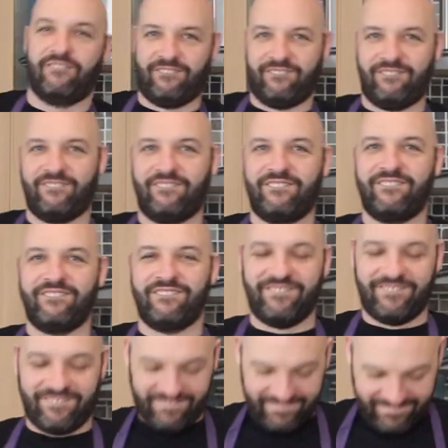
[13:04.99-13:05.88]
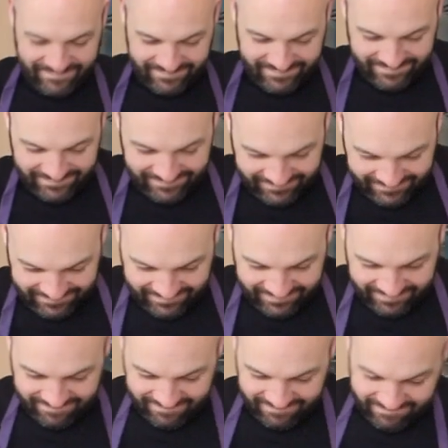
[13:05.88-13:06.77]

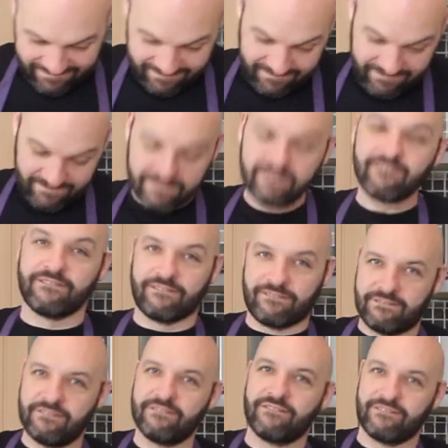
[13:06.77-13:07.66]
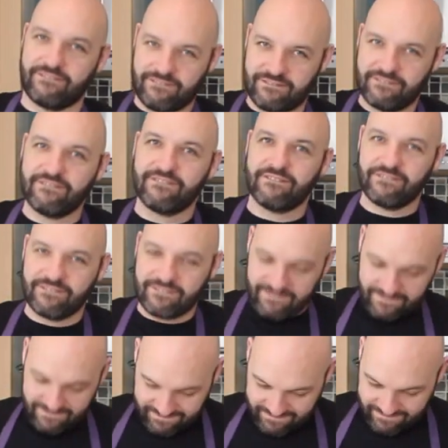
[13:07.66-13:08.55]

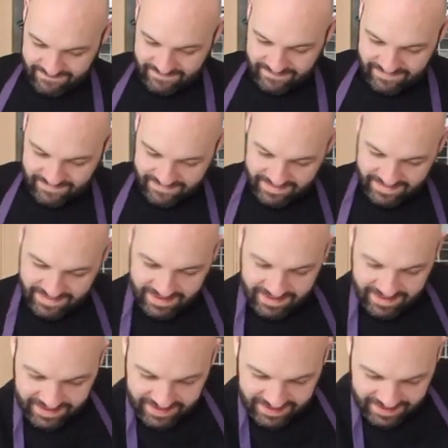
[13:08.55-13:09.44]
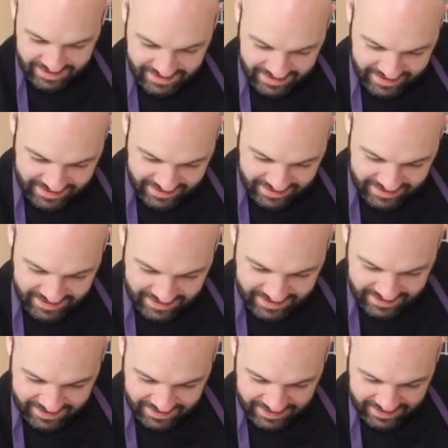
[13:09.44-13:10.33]

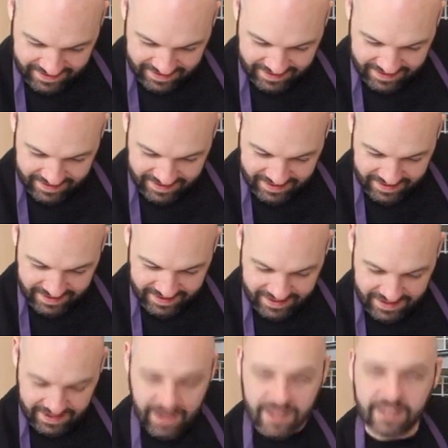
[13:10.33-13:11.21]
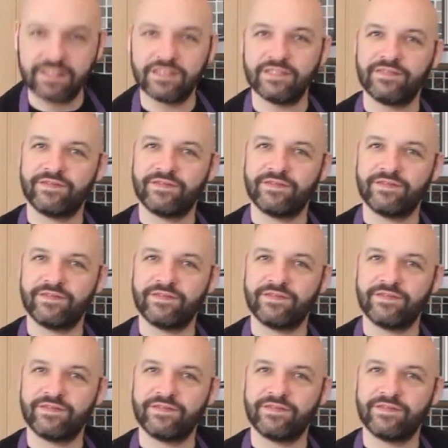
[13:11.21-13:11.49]
The person shown says nothing.